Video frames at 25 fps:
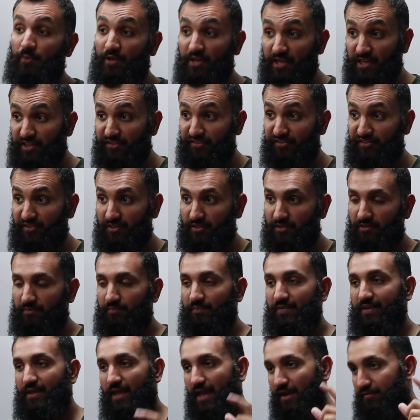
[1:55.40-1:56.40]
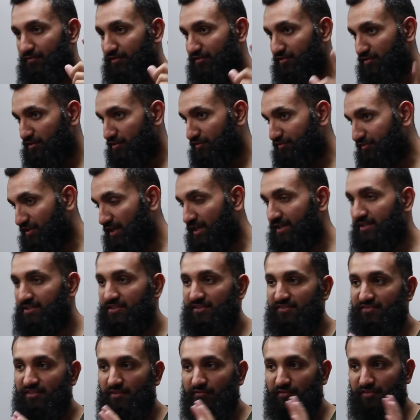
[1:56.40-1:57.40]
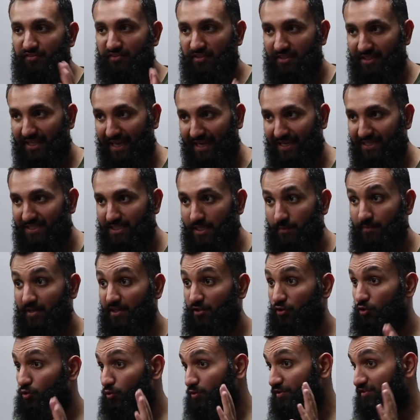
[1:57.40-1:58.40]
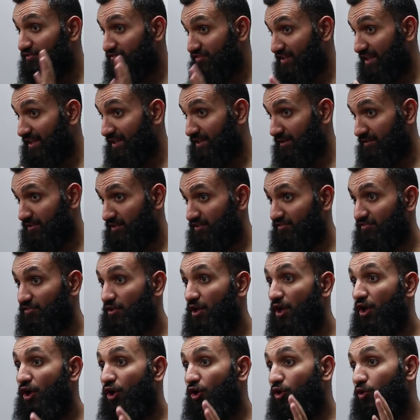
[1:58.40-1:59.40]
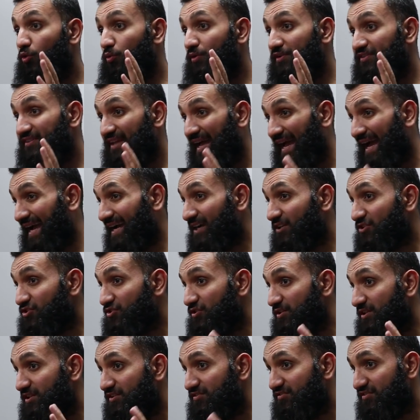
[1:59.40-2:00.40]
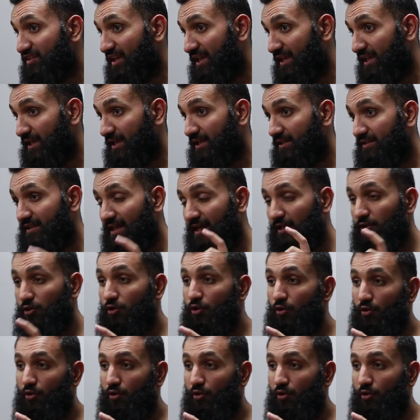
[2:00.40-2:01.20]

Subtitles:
person, every single scientist, every single academic who is saying this, who is actually saying that,